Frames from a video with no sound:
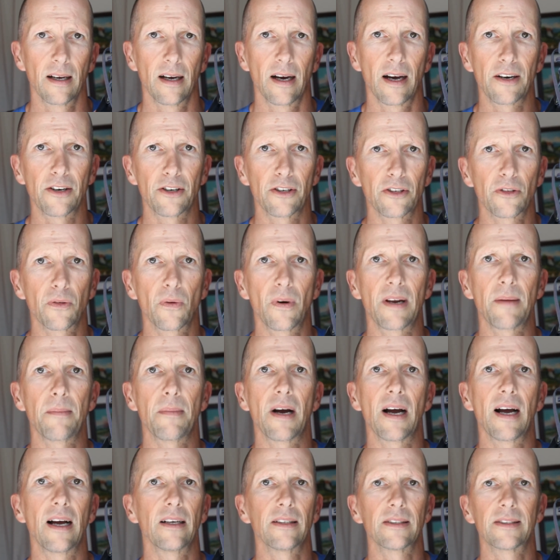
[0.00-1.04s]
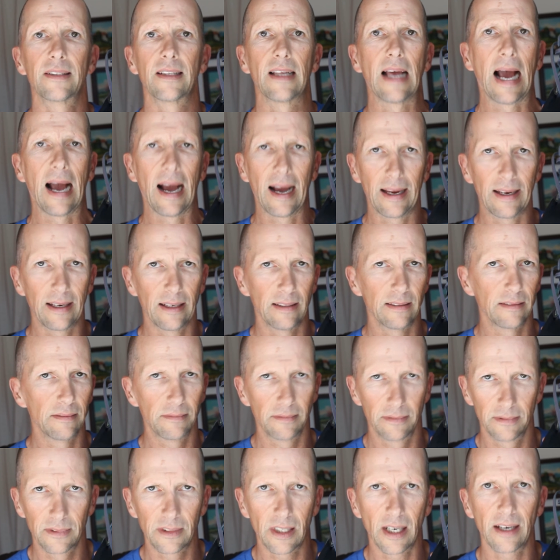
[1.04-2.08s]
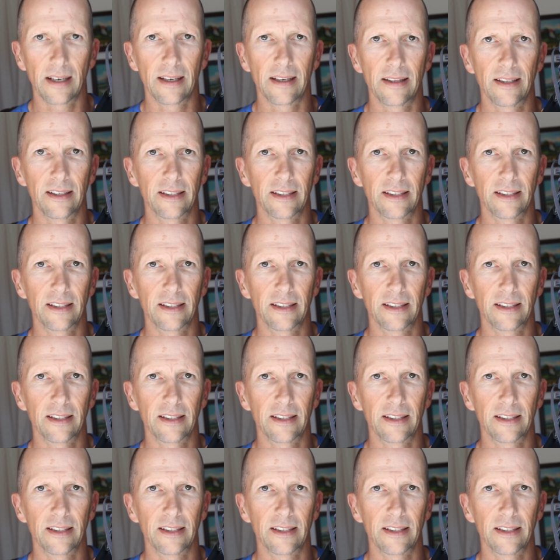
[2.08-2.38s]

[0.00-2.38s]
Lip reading: 120 miles. I tell you,